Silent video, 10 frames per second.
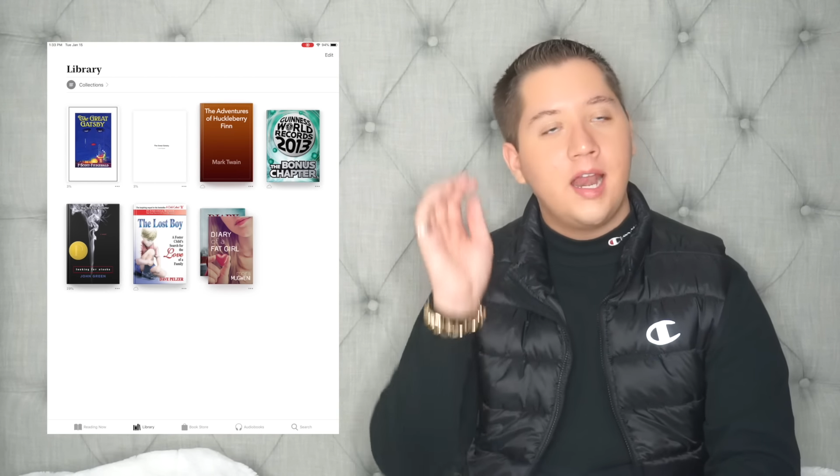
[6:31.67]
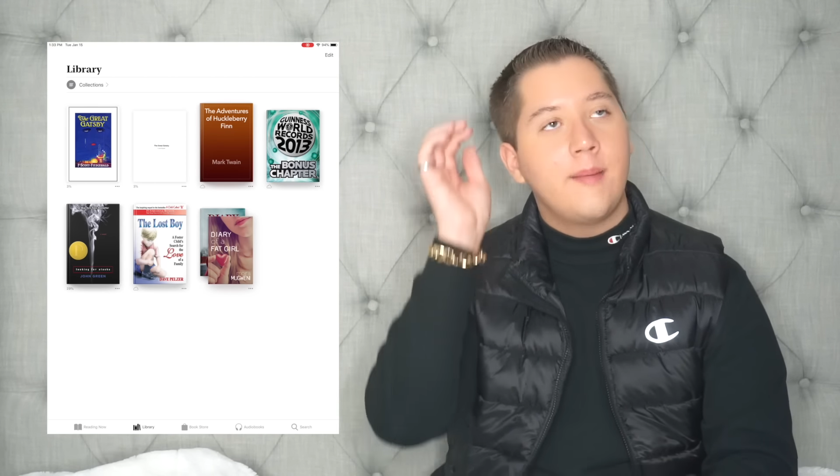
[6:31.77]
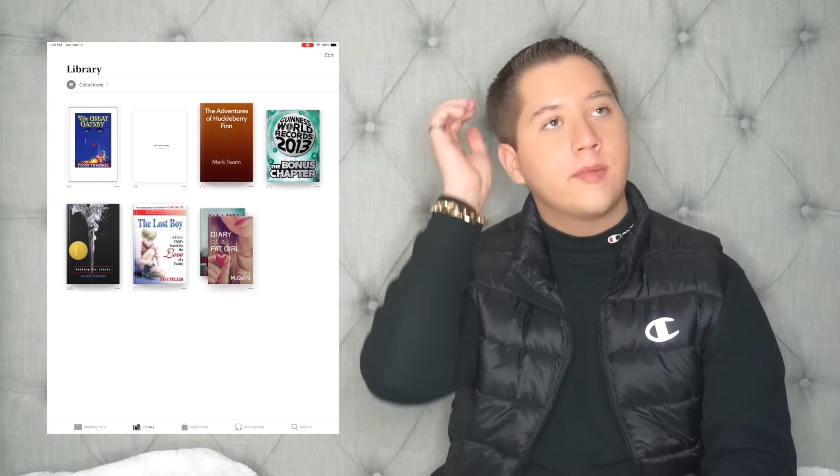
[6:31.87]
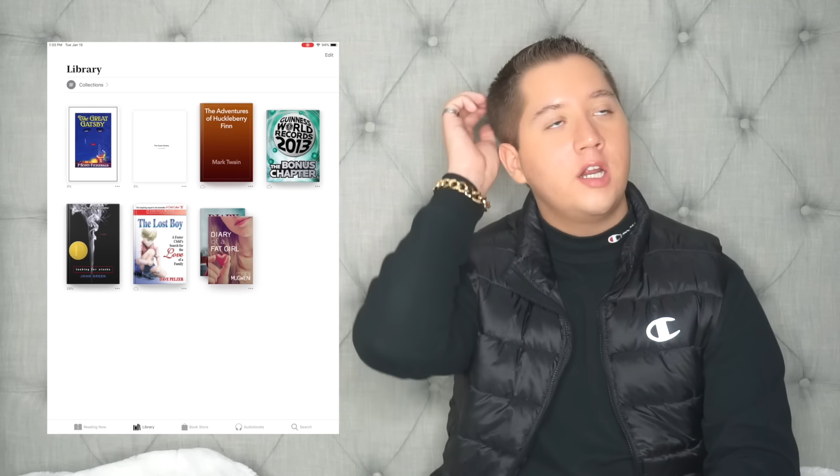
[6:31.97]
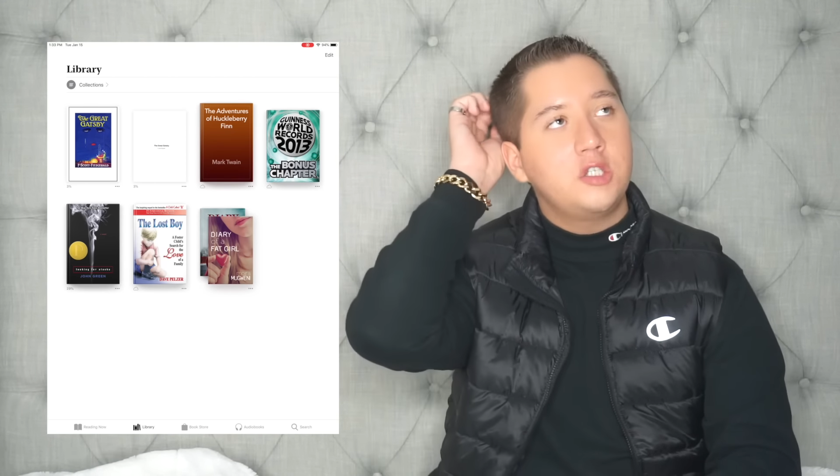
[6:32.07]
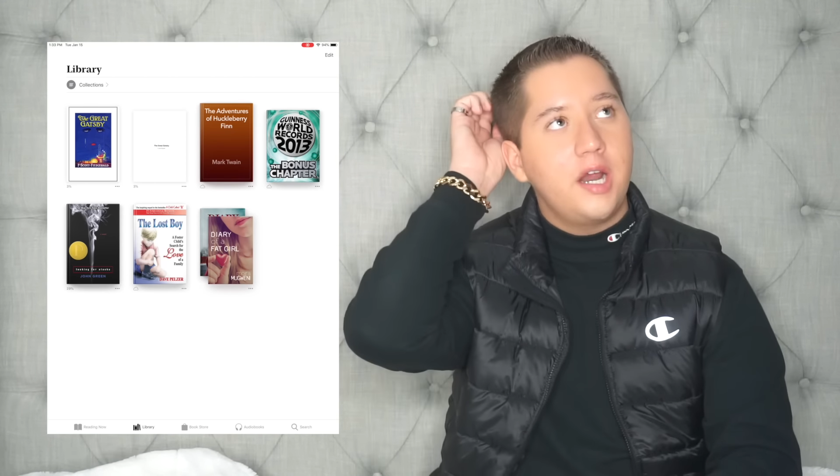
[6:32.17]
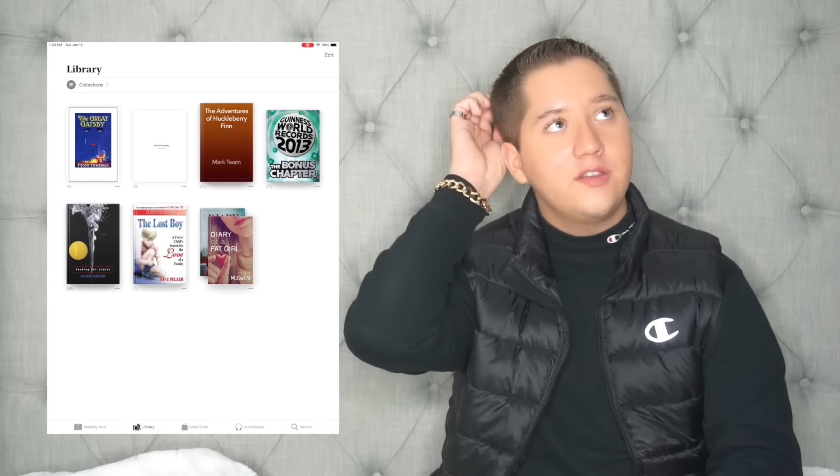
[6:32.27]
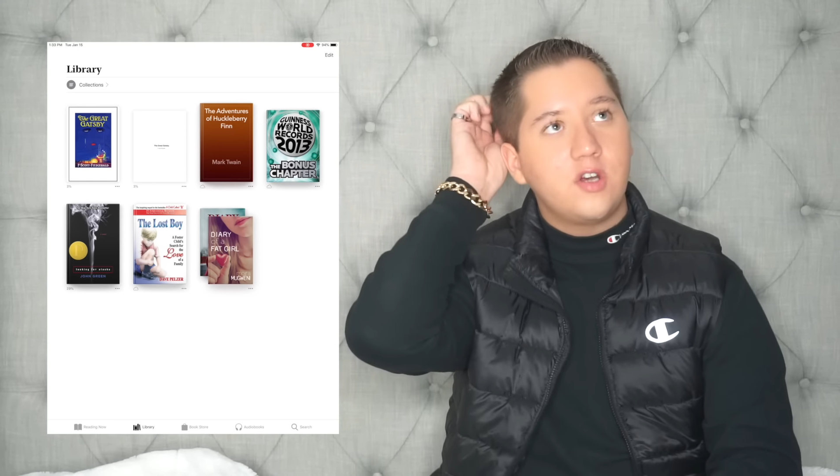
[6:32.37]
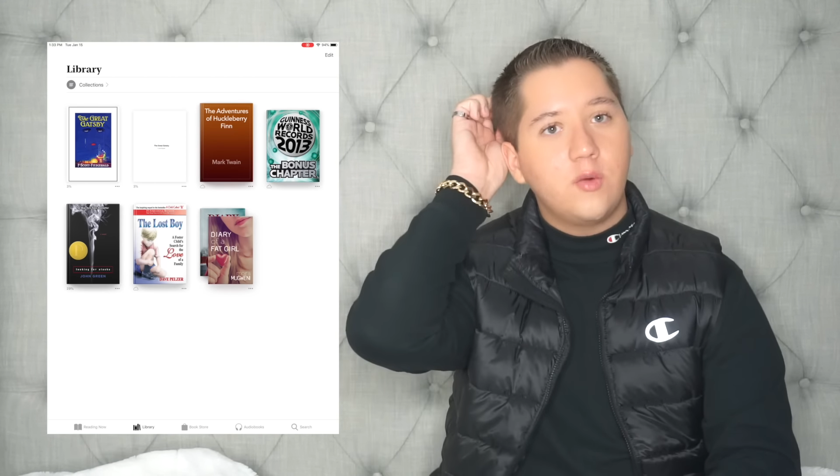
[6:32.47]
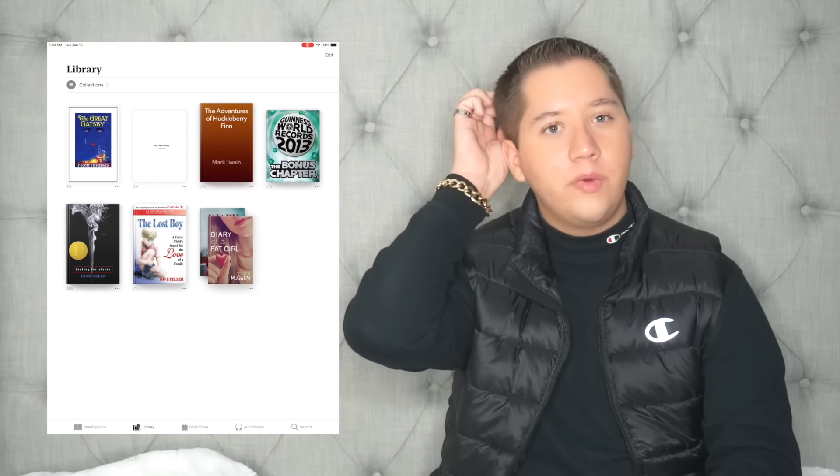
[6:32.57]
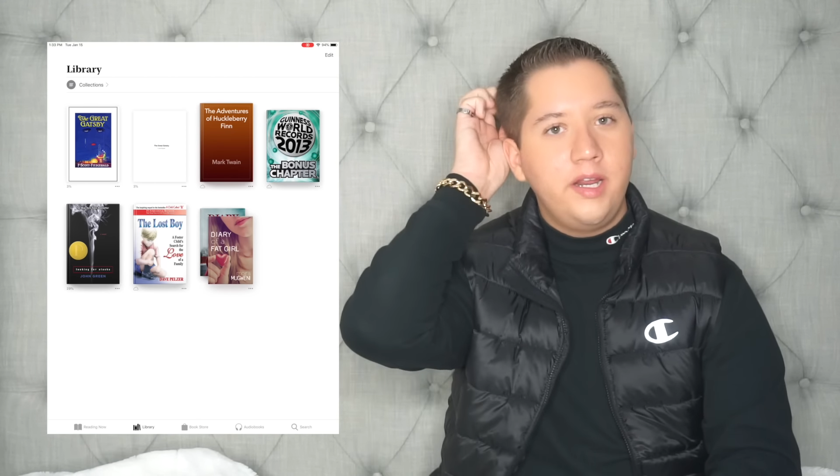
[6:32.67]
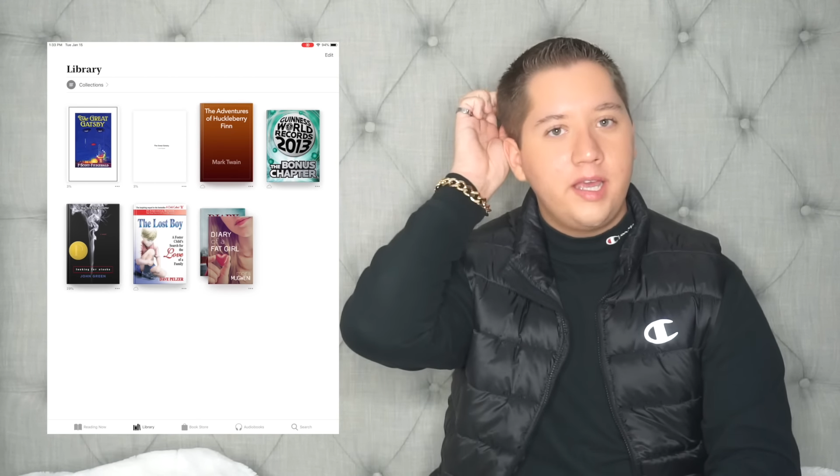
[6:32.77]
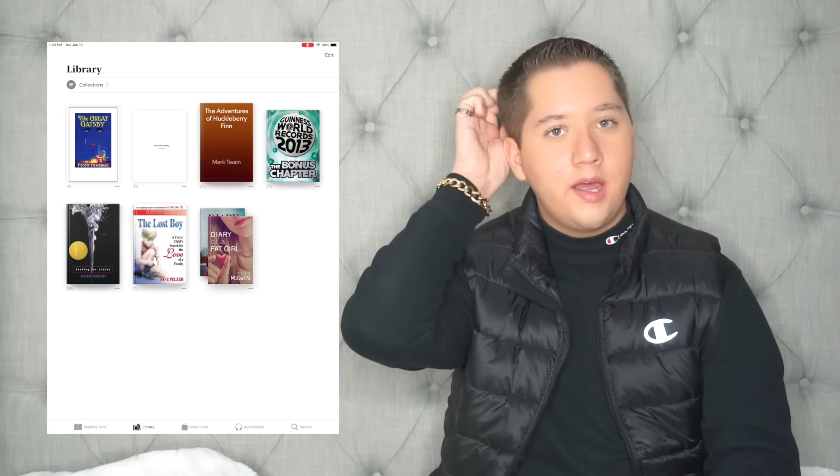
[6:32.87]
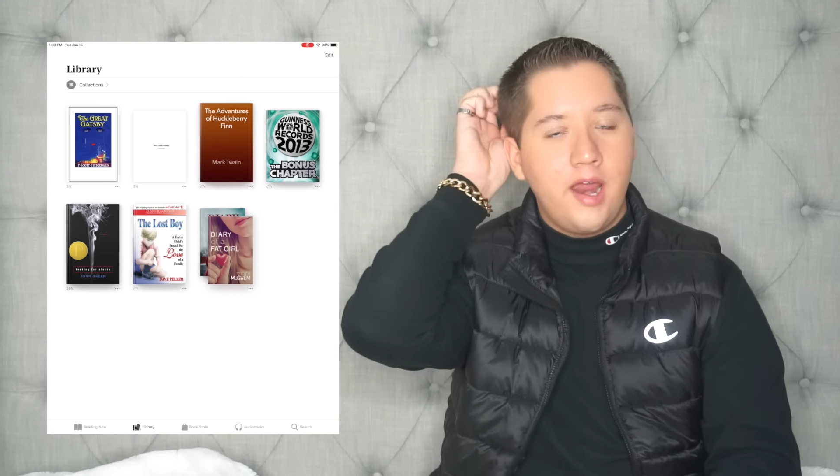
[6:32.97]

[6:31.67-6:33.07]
And I'm going to try and start reading